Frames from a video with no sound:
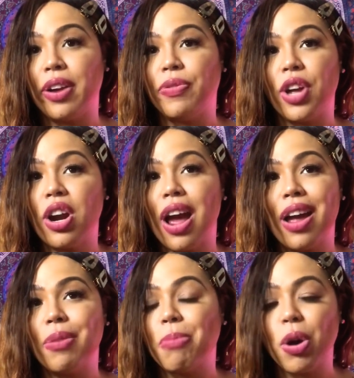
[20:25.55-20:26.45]
if they're
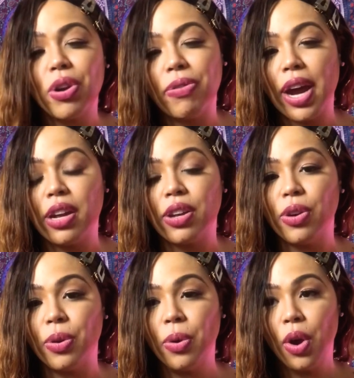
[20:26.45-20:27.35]
not motivating
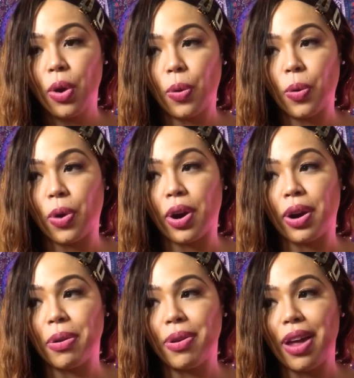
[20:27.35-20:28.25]
you
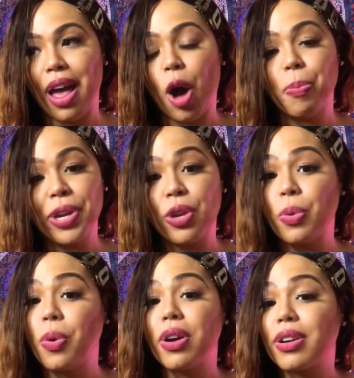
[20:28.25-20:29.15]
or helping
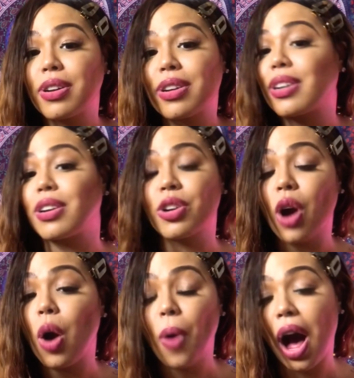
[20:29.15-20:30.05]
you
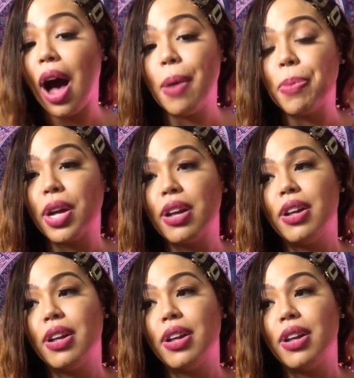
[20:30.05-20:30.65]
go up